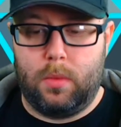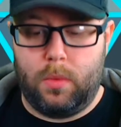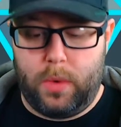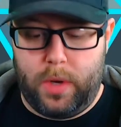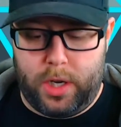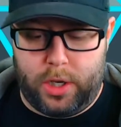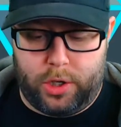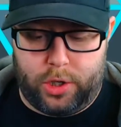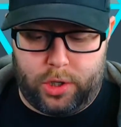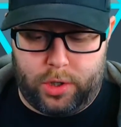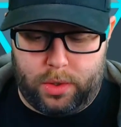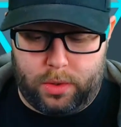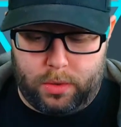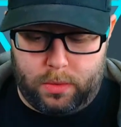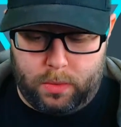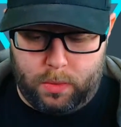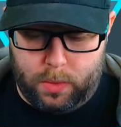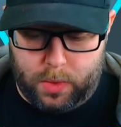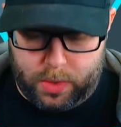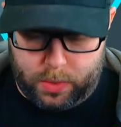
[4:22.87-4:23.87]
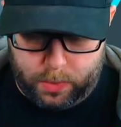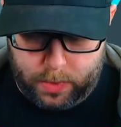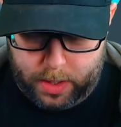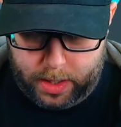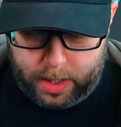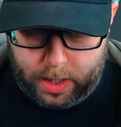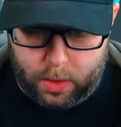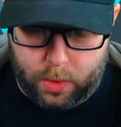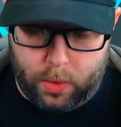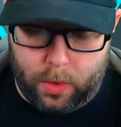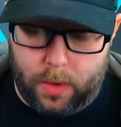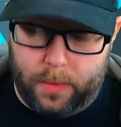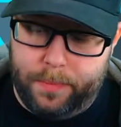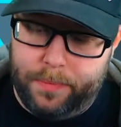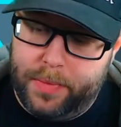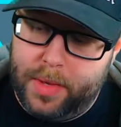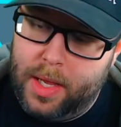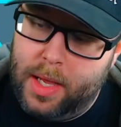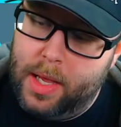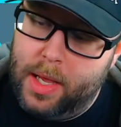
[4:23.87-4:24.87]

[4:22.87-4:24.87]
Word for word: which was really cool,